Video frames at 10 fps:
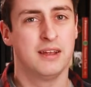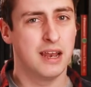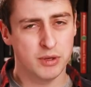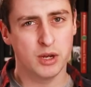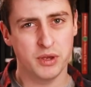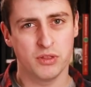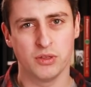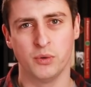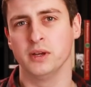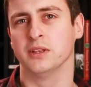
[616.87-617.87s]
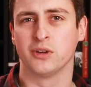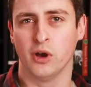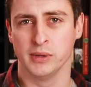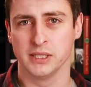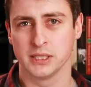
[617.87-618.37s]
Let me know what you thought in the
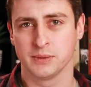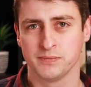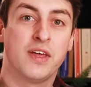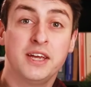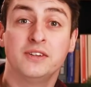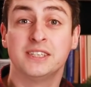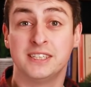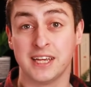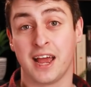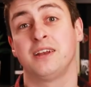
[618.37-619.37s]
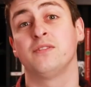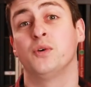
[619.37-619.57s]
comments. Thank you to Dan